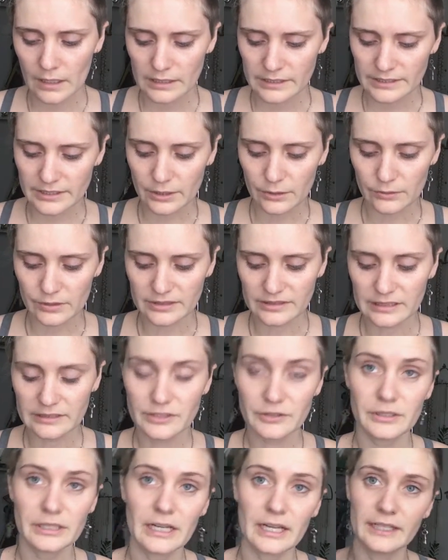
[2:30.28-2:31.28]
So the
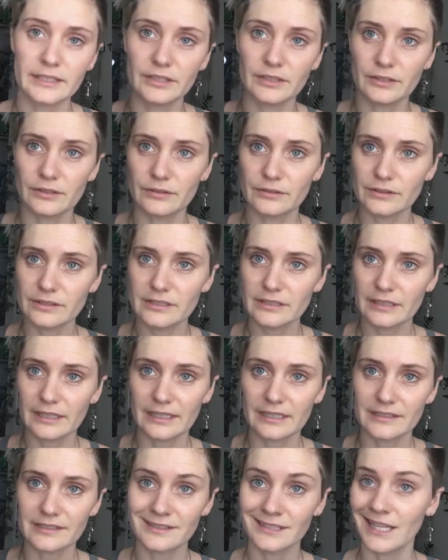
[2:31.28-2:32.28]
sunscreen I use
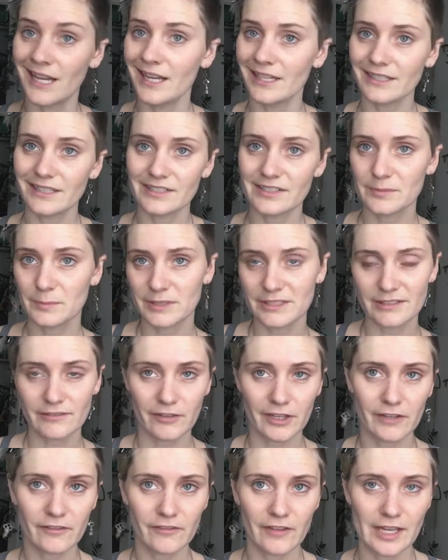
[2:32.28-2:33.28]
is not a
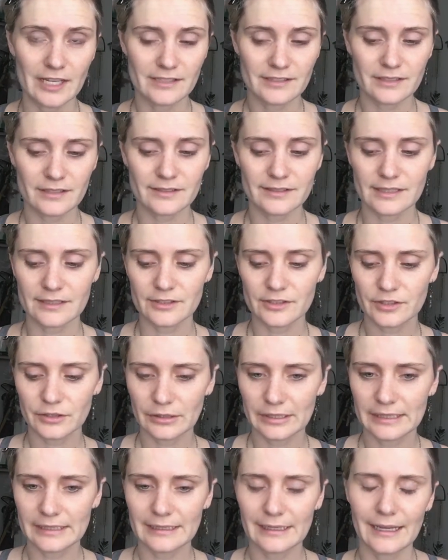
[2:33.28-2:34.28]
specific face
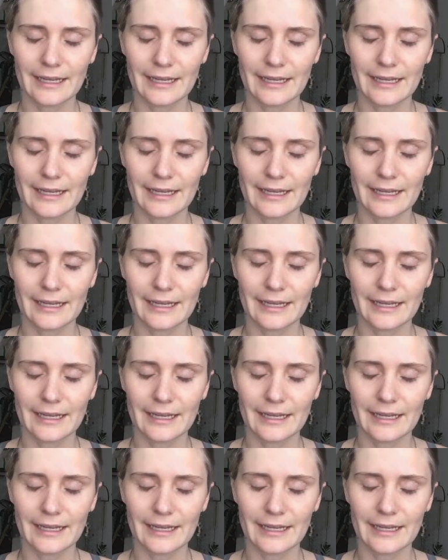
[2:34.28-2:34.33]
sunscreen.